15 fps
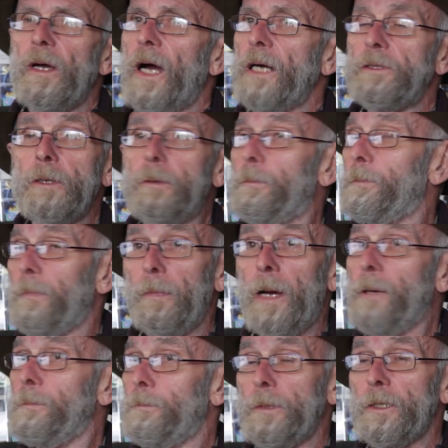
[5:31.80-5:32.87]
I
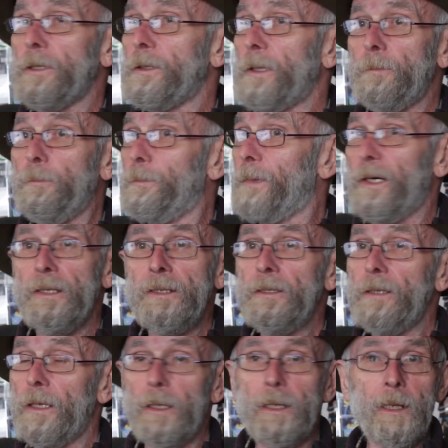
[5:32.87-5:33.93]
didn't
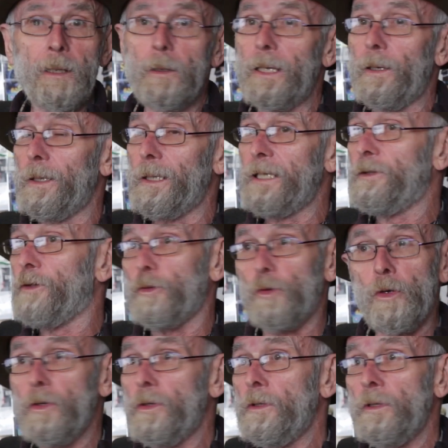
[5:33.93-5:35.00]
mind either
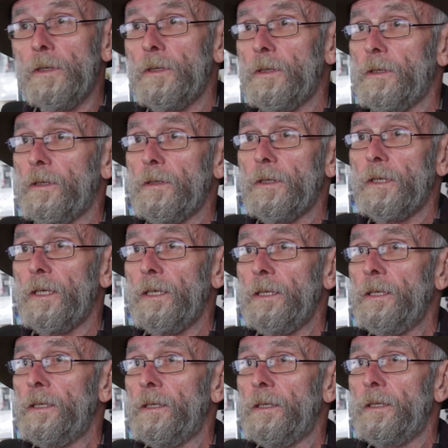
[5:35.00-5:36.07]
or.
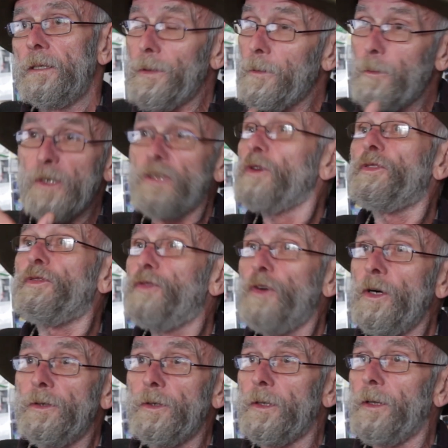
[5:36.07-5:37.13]
Yeah. They were good
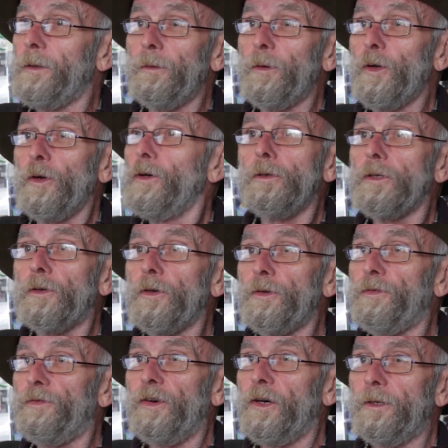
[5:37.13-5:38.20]
fun. They were all good
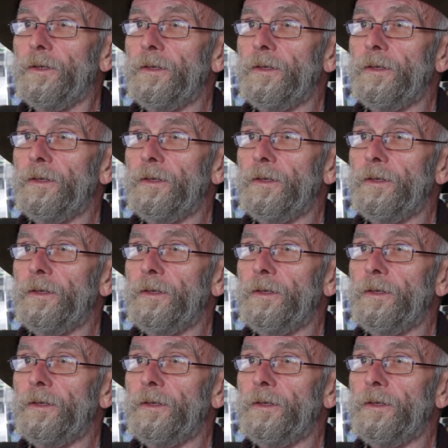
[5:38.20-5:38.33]
fun.